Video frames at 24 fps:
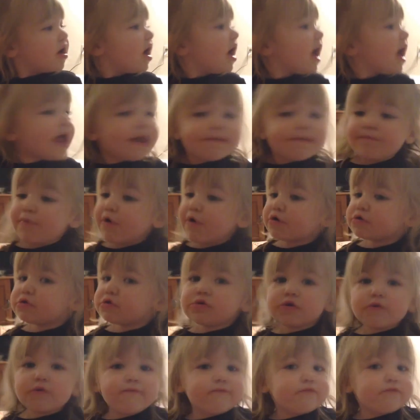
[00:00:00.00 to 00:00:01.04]
Able
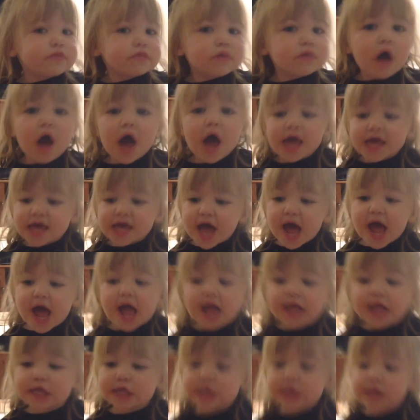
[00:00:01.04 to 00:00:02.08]
to fly
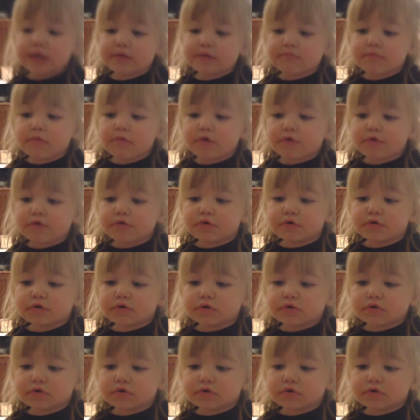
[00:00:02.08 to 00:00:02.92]
anymore.